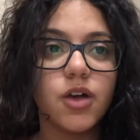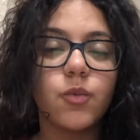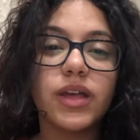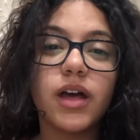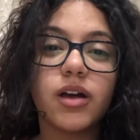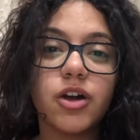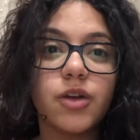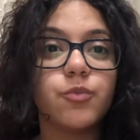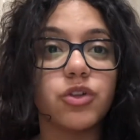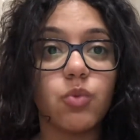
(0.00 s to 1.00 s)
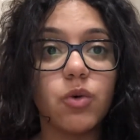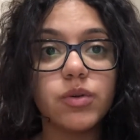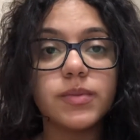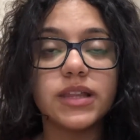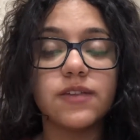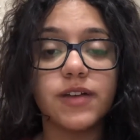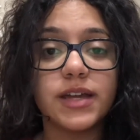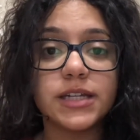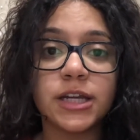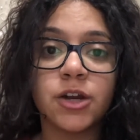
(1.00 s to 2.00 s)
We got caught up with what we believe and
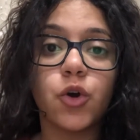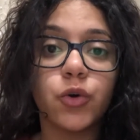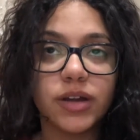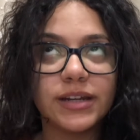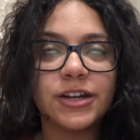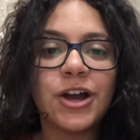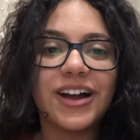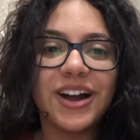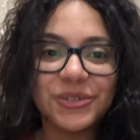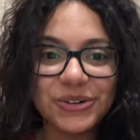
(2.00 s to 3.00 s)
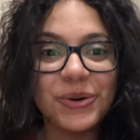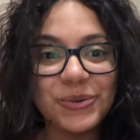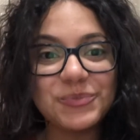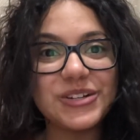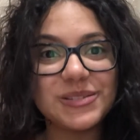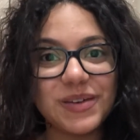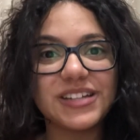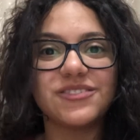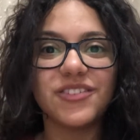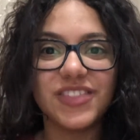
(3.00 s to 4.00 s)
in our own
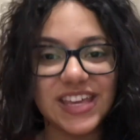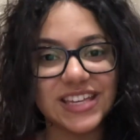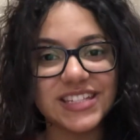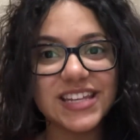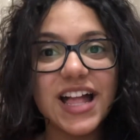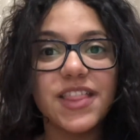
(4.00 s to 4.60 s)
perspective of things,